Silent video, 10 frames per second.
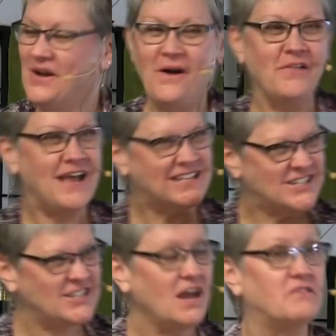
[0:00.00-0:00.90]
All that
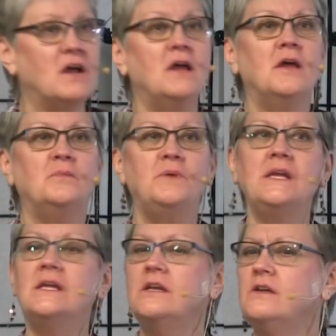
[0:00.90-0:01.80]
stuff.
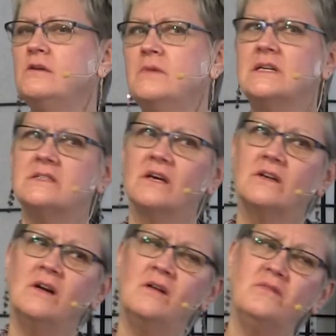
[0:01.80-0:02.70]
Being human is
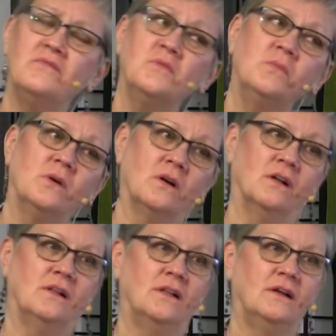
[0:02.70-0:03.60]
uncomfortable.